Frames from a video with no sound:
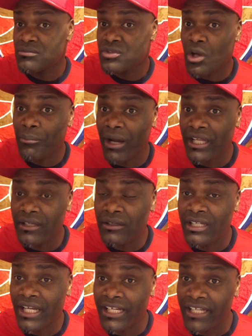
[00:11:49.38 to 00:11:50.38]
somebody
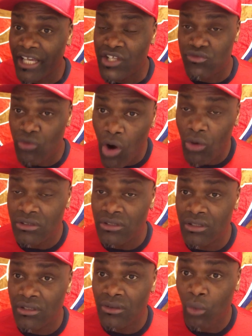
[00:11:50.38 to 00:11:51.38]
in the next round.
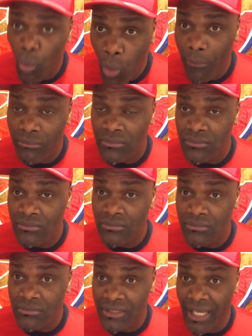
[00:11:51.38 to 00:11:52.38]
Home.
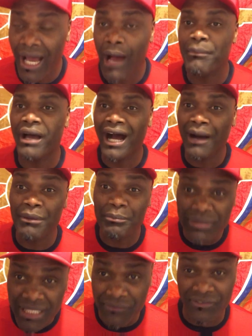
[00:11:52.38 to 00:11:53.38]
Yeah, I'm a
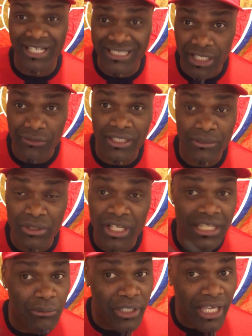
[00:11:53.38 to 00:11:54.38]
pay for that already. I'm not
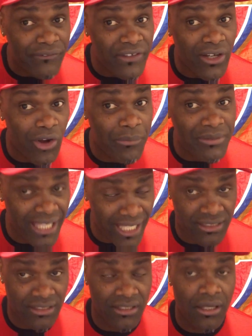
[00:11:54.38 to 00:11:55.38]
here about the FA Cup
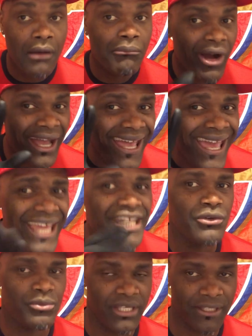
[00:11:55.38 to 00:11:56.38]
yet. But
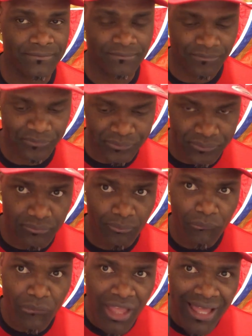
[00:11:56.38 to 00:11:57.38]
anyway,
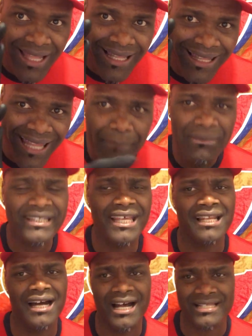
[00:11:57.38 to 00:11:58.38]
let me
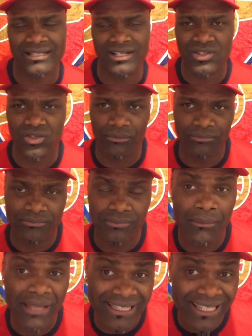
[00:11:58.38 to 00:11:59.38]
tell Arsenal something.
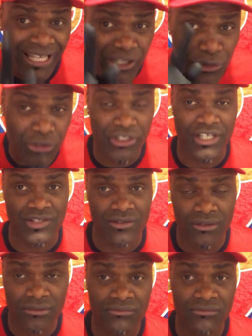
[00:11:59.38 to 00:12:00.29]
I'm telling them this